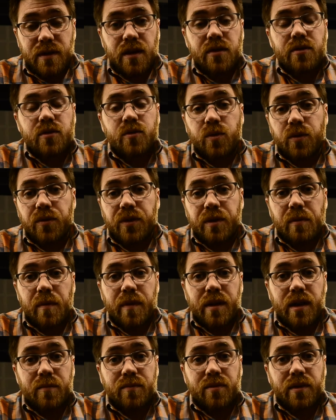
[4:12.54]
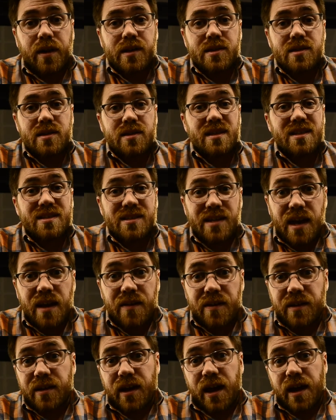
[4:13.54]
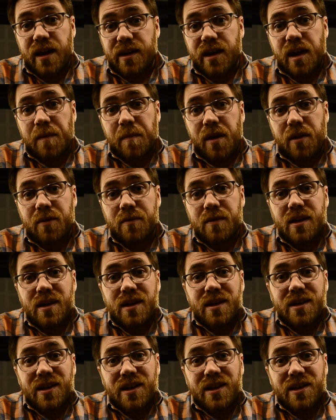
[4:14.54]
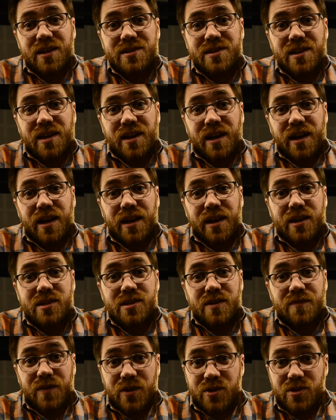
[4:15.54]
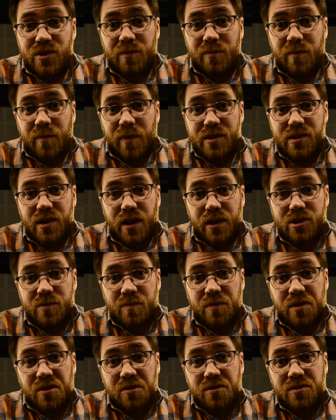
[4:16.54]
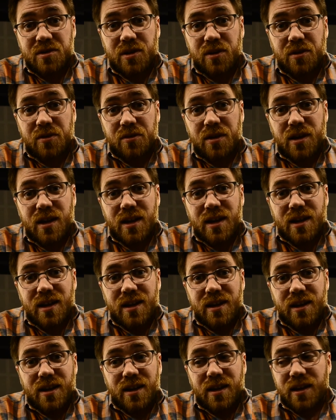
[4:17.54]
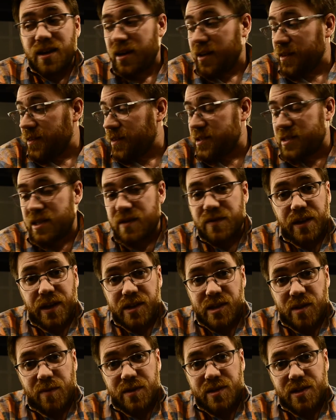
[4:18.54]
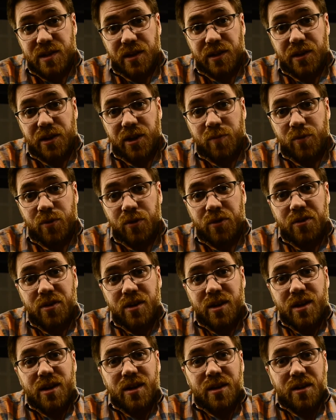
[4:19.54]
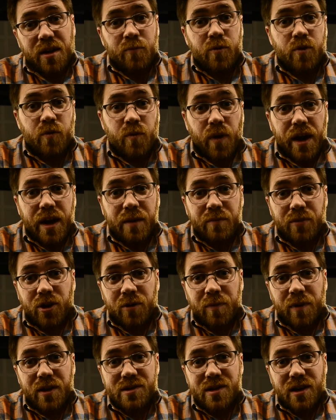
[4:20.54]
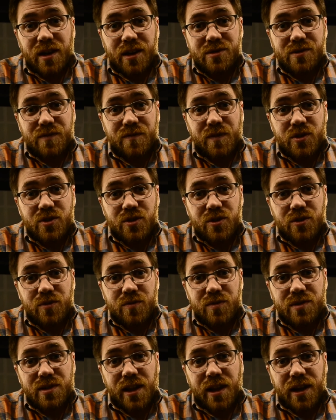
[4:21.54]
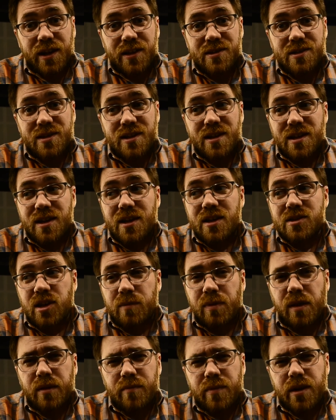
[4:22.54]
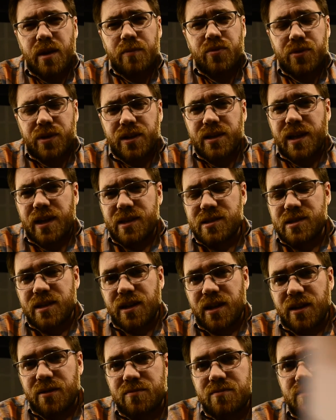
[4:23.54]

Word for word: The other cool thing about making plots the day that Gaia came out is I get to feature them in my talk tomorrow. So this evening, as I've been sitting in the airport, I'm rewriting part of my talk to feature new slides. So I'll probably be up pretty late tonight.